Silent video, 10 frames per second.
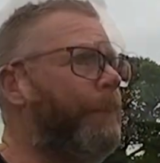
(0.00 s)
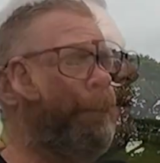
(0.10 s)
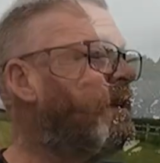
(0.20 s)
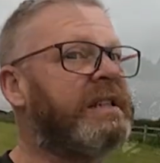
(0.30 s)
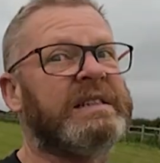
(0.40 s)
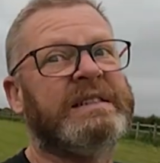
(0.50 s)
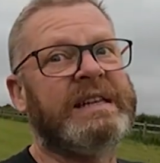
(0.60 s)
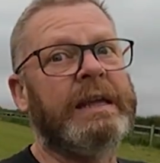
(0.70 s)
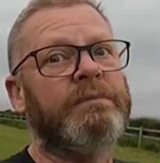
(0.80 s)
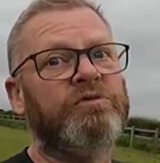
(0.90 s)
This is
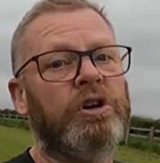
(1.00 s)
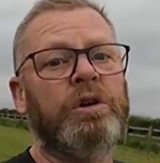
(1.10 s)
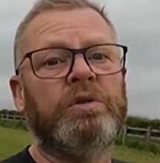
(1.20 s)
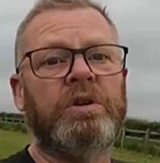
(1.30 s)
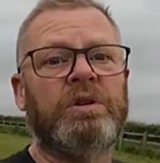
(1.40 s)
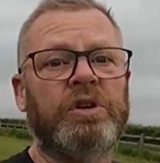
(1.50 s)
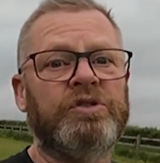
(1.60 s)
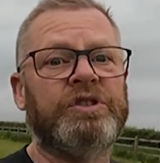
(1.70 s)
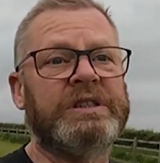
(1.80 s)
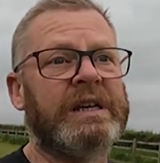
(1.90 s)
deep rural
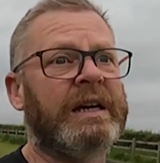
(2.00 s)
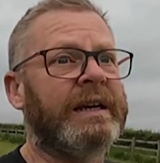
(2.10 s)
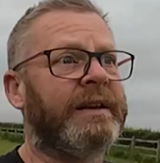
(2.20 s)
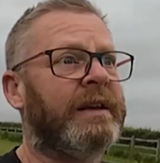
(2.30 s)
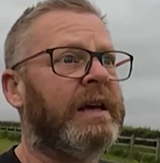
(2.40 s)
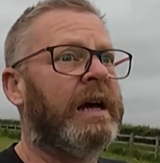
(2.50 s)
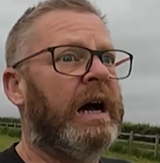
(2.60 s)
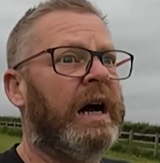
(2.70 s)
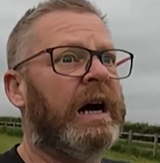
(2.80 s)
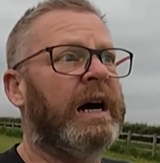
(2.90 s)
countryside,
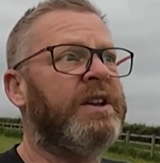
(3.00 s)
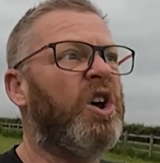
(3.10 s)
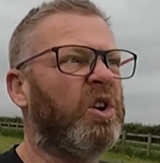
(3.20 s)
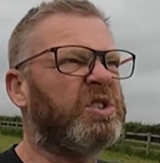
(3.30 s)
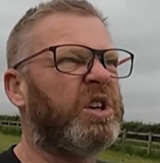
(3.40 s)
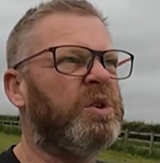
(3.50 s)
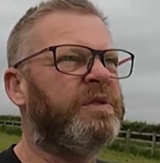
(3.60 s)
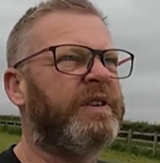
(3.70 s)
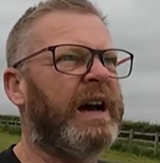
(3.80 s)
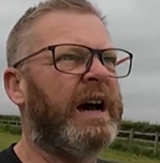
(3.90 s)
not too
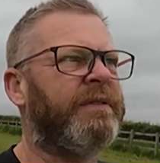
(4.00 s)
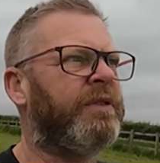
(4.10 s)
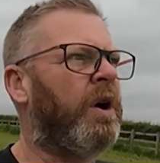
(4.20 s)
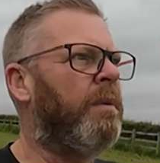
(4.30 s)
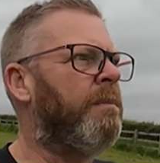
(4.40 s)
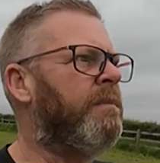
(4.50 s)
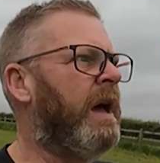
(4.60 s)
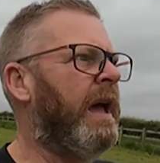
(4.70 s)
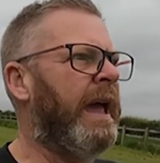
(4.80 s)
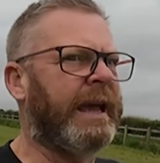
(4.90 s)
far from
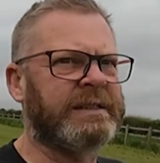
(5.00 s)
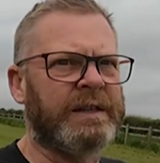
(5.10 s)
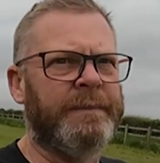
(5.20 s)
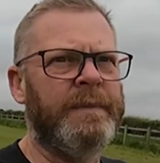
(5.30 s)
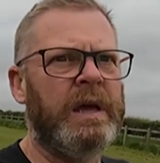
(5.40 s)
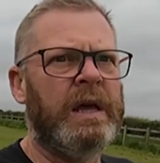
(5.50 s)
Hexham.